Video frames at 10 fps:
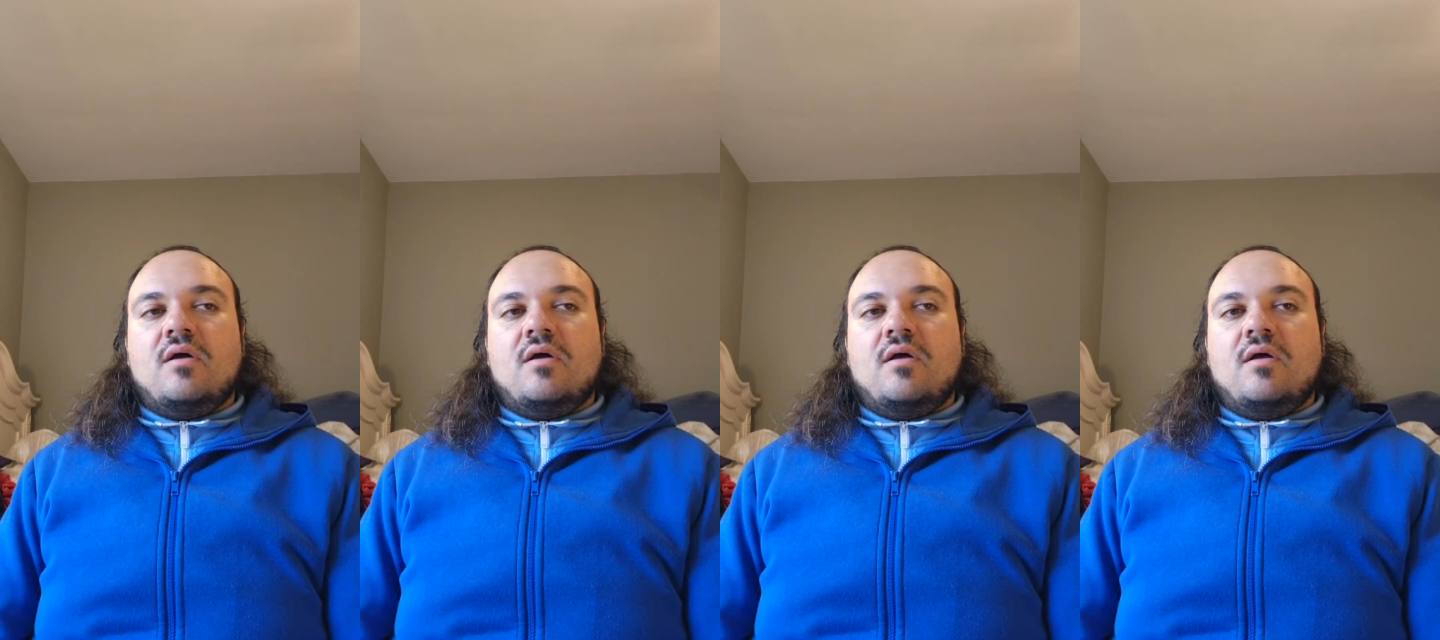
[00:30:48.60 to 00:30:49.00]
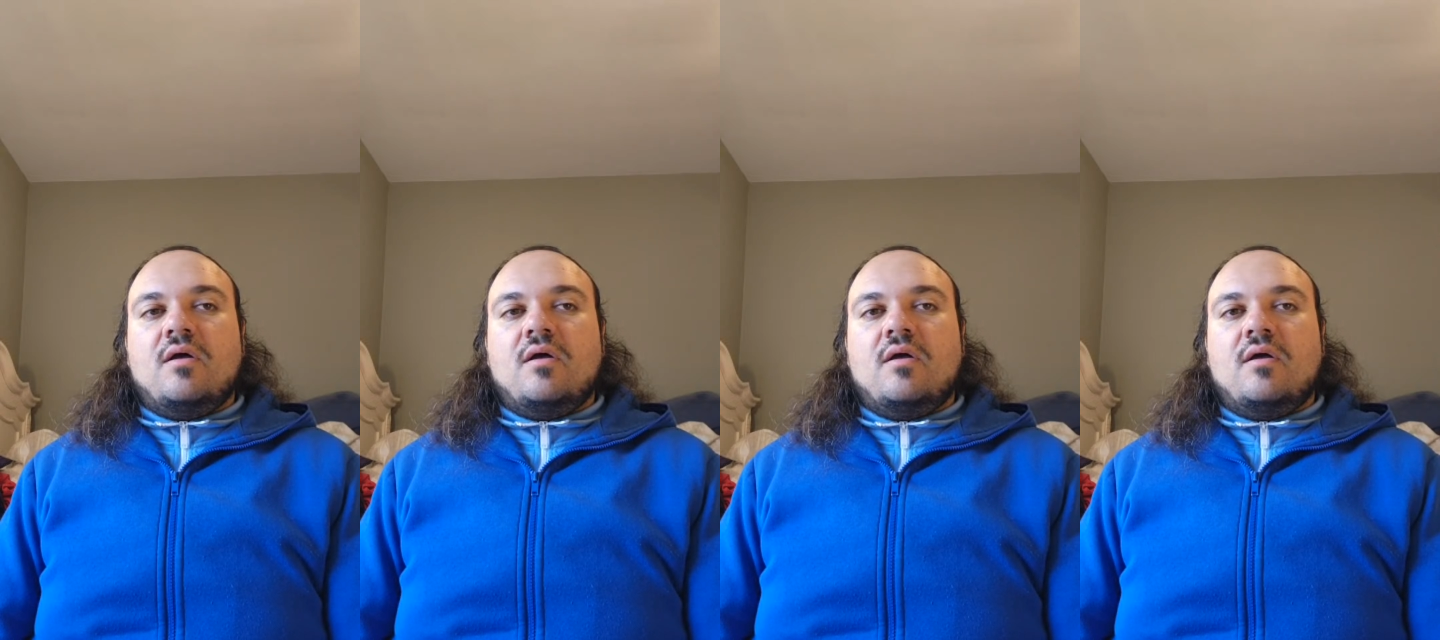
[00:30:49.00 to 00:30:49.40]

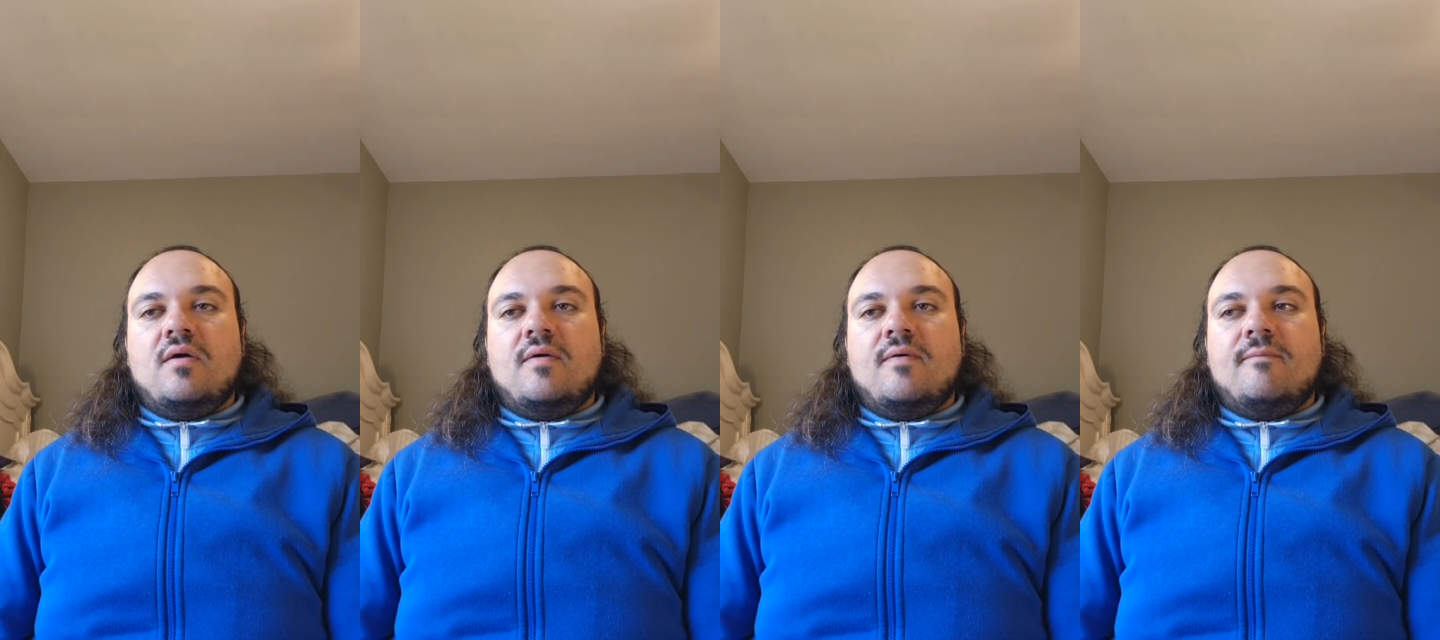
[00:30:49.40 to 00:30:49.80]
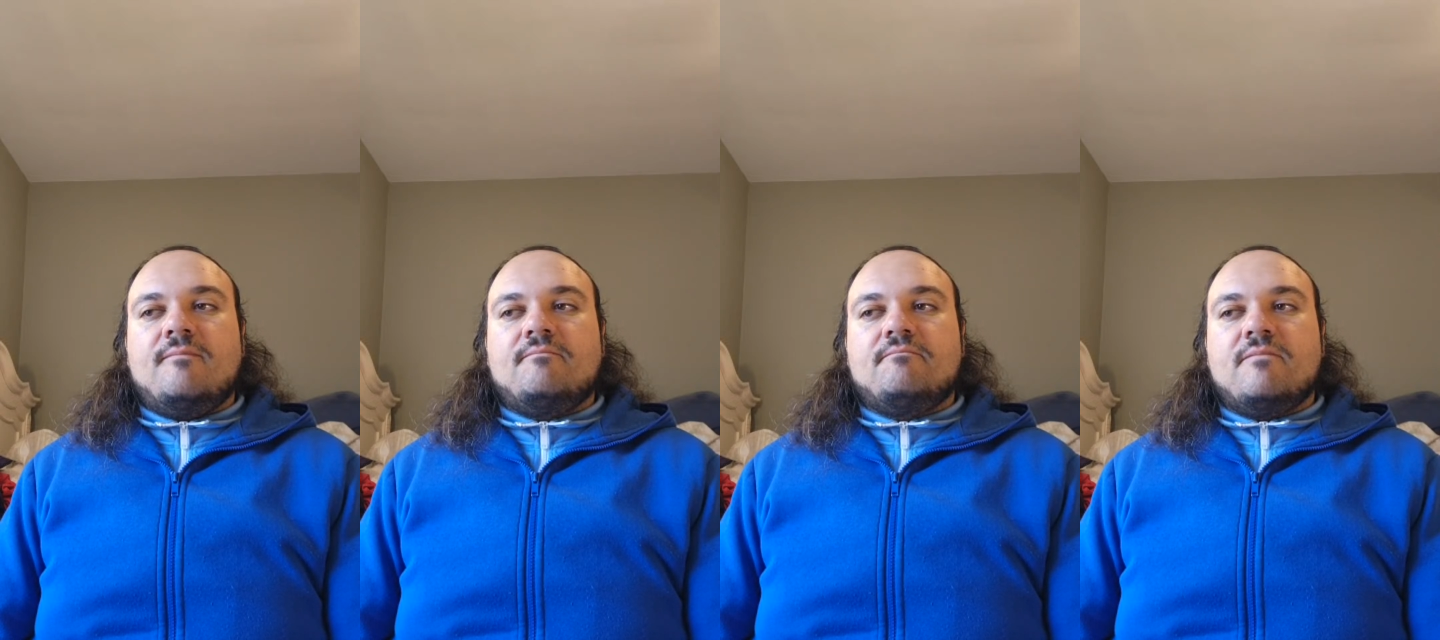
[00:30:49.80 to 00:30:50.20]
uh,
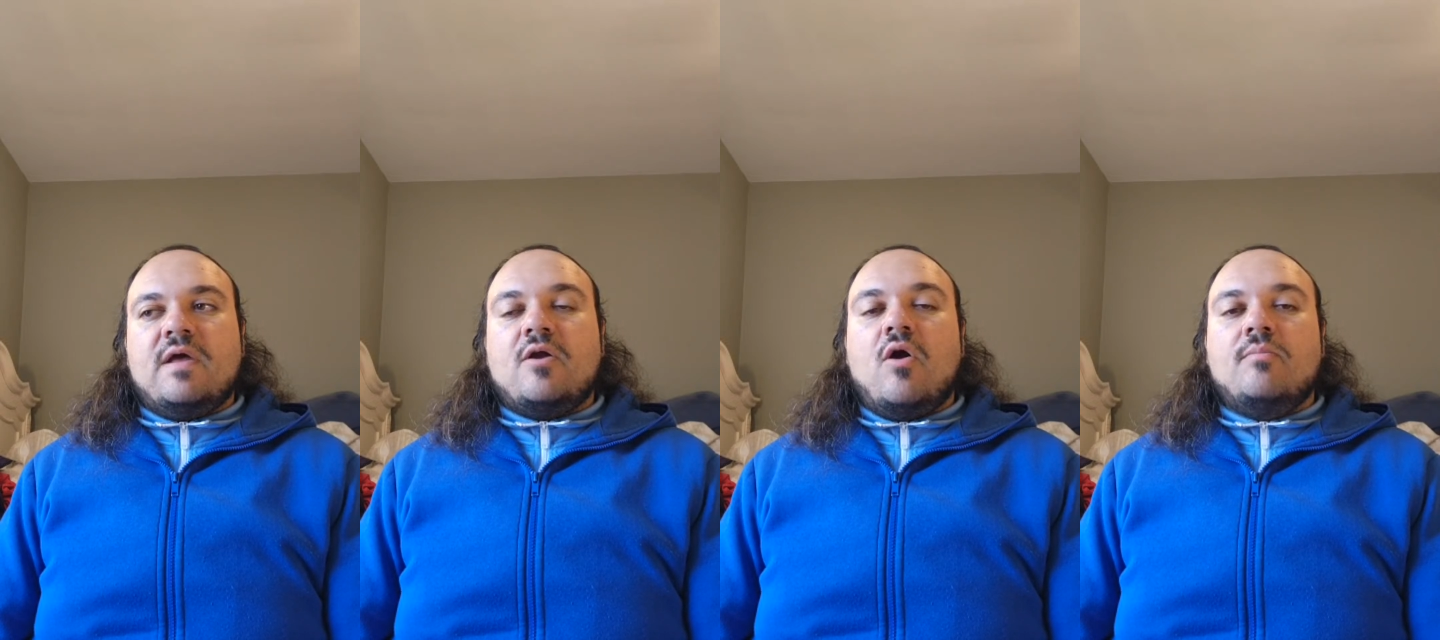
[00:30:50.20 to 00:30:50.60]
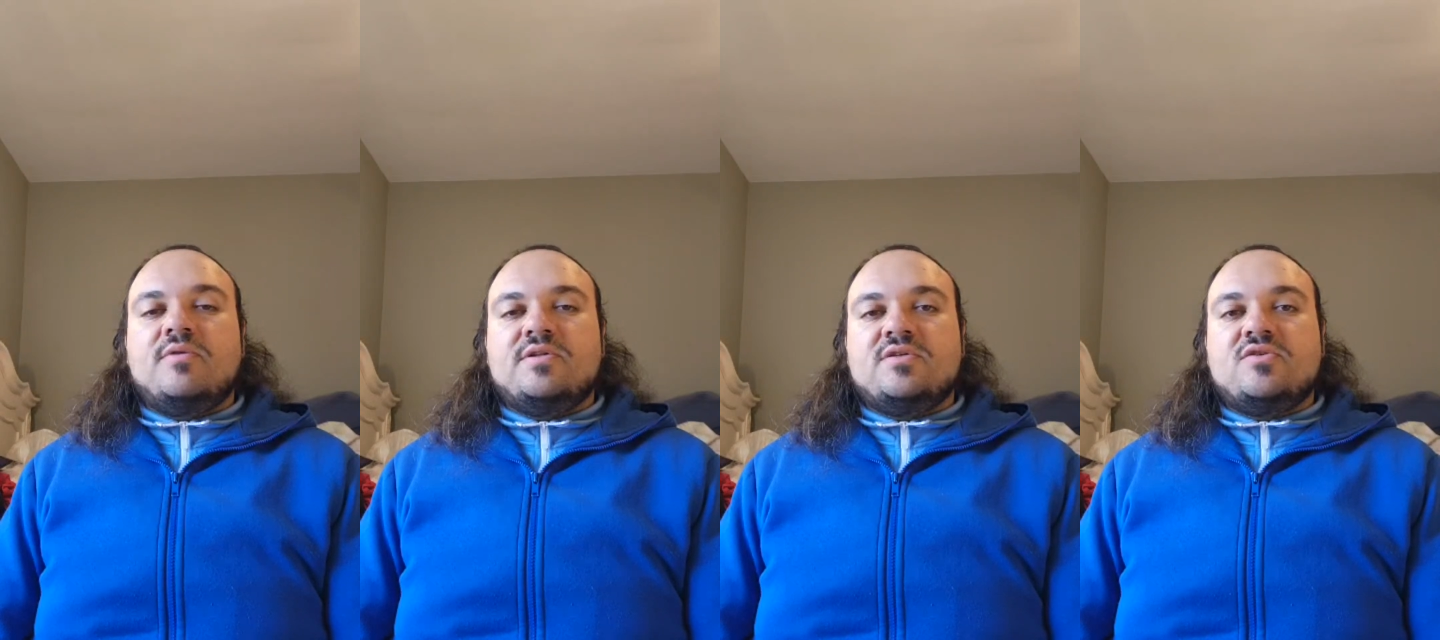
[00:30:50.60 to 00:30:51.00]

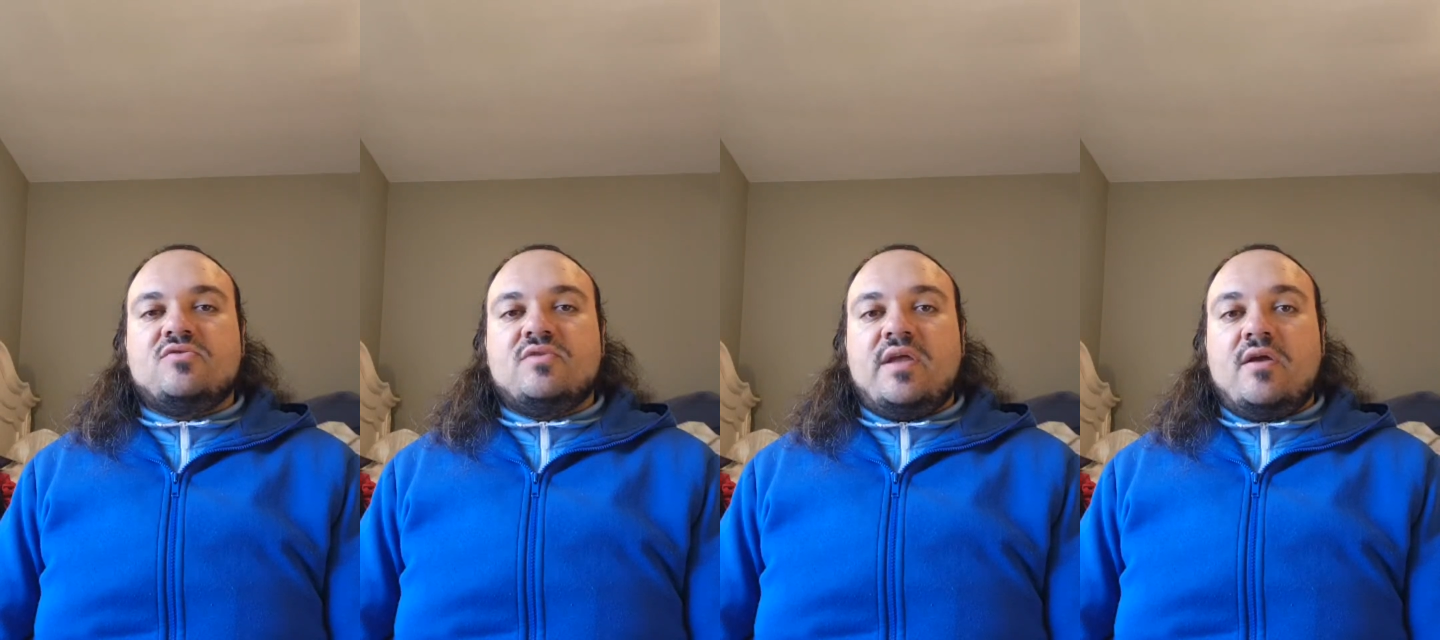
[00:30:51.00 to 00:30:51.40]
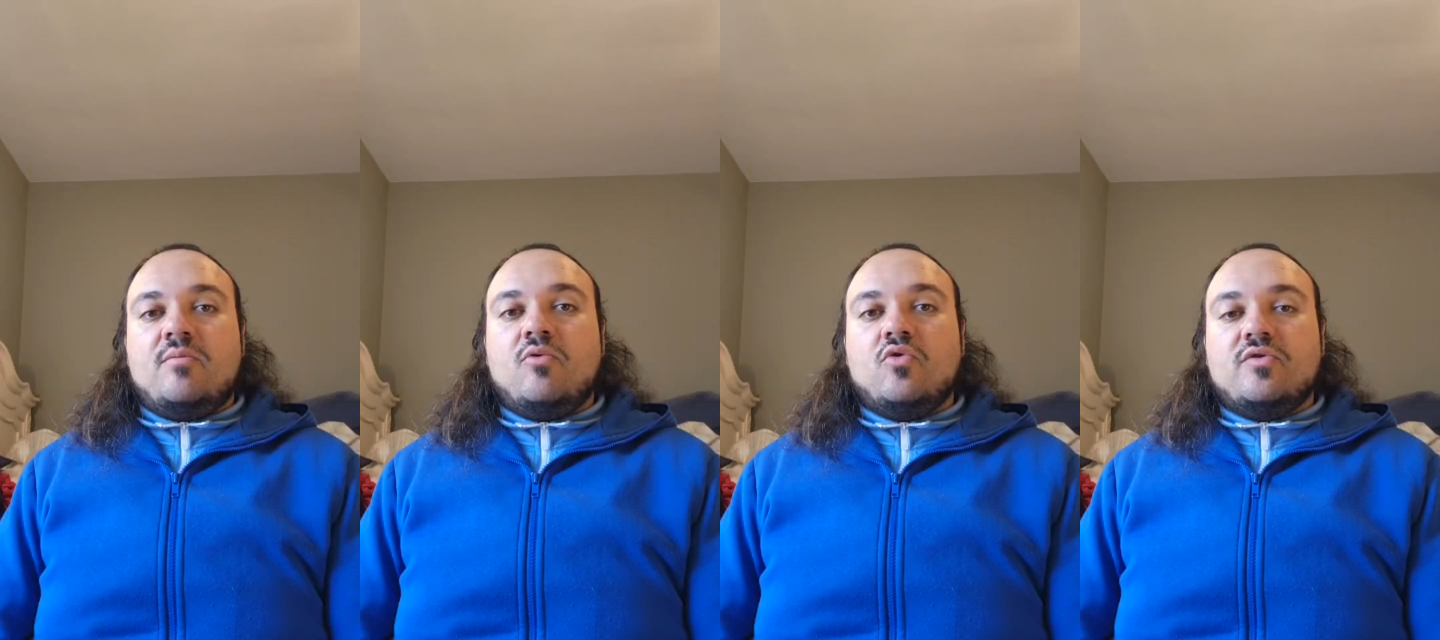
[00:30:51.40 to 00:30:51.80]
accompanied to the
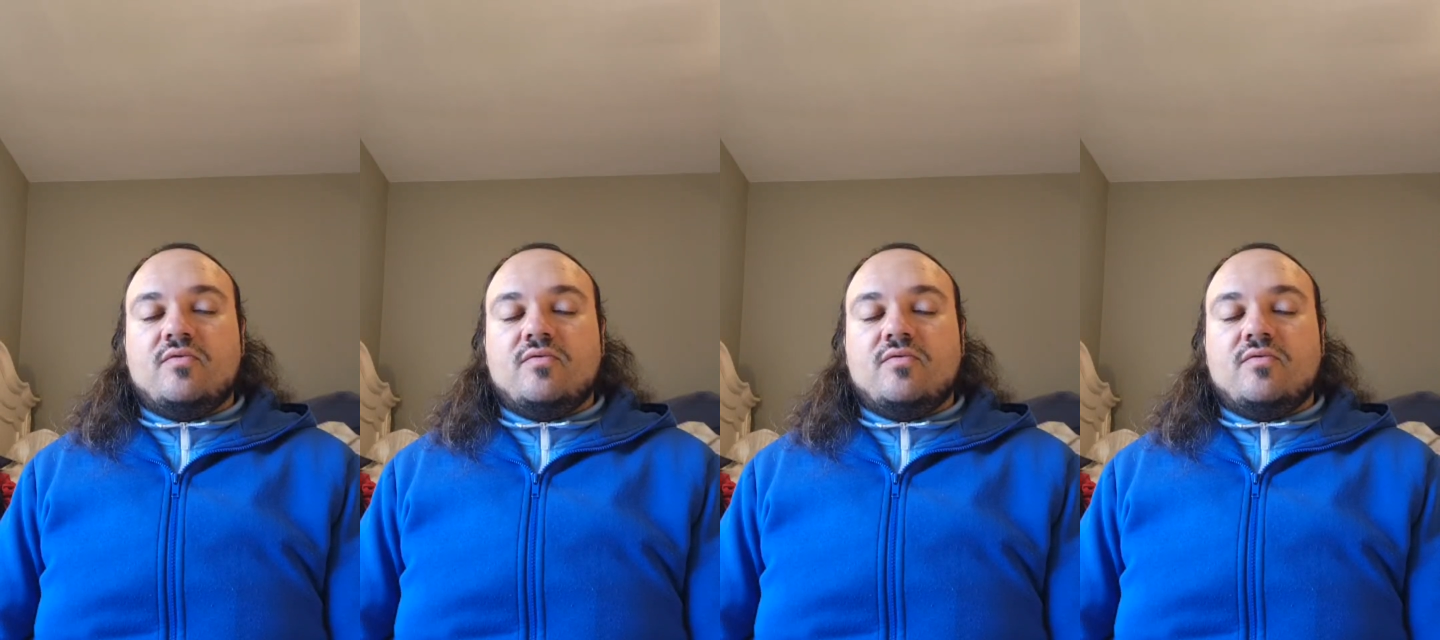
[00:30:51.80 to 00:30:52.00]
airport.